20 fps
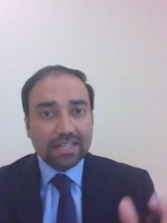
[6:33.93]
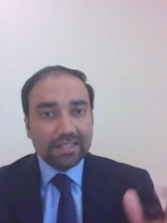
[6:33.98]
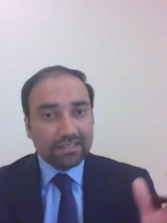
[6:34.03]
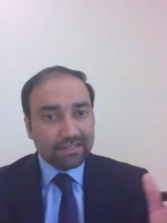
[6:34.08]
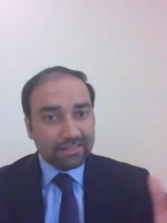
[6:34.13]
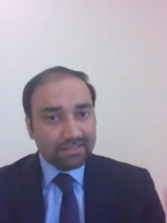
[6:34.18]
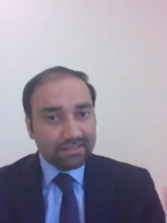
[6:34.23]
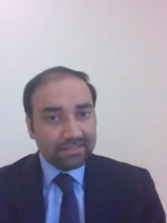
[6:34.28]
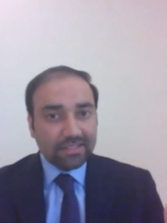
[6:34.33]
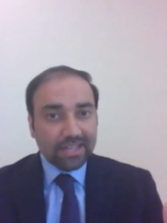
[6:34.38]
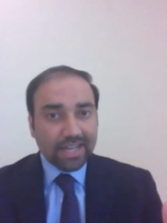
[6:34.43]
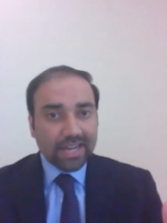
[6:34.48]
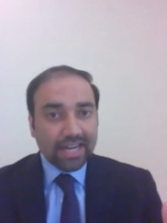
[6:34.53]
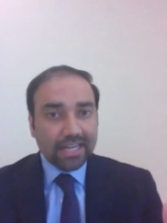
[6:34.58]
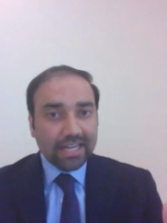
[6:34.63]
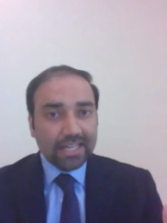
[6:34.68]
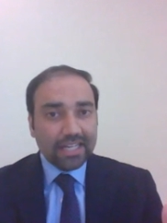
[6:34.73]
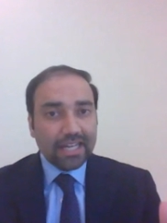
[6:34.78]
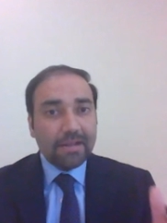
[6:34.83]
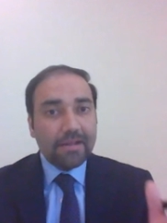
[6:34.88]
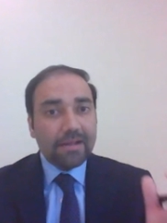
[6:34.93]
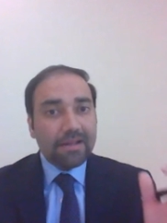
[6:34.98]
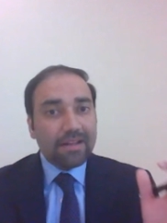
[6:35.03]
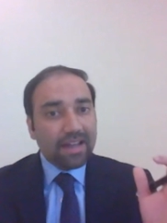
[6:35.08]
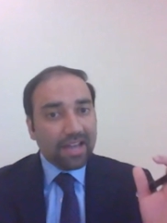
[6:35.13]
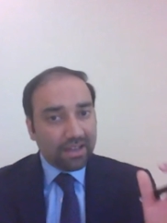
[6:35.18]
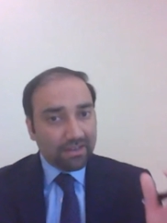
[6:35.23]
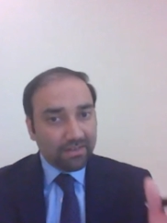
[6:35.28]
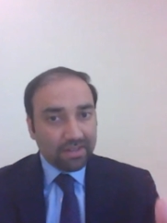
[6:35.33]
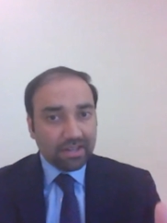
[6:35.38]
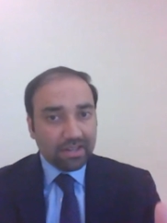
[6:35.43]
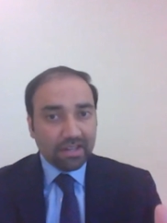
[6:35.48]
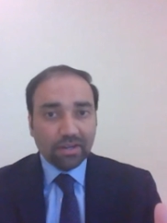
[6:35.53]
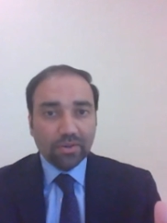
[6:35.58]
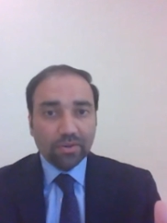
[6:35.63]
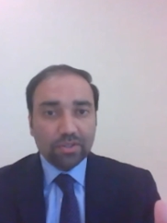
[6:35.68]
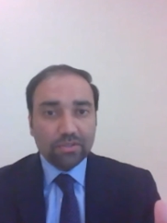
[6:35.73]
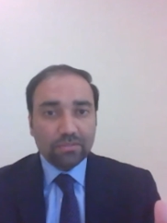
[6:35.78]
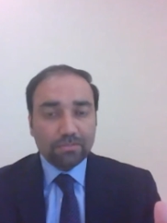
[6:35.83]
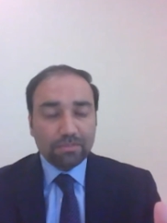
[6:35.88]
This is the idea, having a
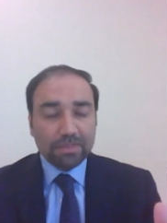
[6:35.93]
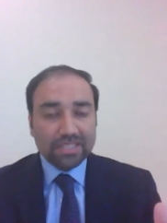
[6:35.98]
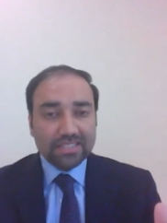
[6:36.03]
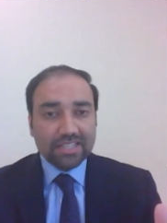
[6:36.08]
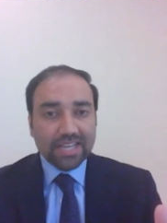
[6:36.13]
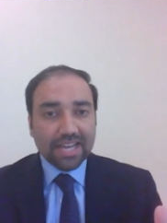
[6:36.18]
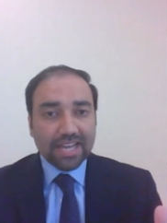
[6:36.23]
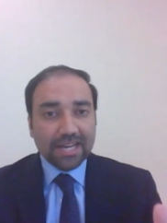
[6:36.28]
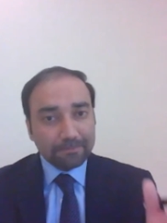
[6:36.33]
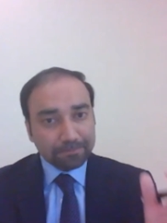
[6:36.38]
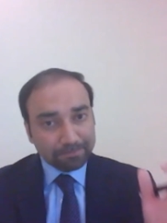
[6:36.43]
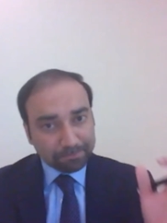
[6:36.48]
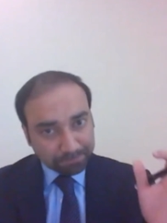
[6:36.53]
good pitch deck.